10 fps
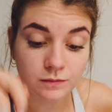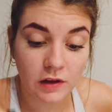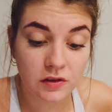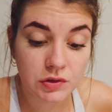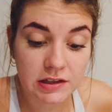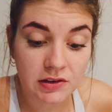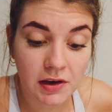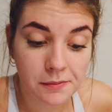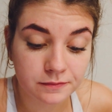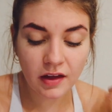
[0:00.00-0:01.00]
That's really
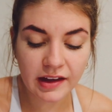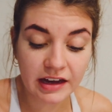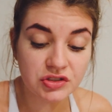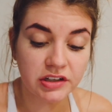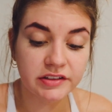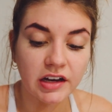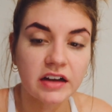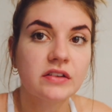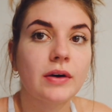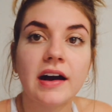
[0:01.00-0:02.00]
good. Like I just
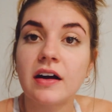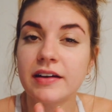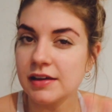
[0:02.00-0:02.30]
got to where I'll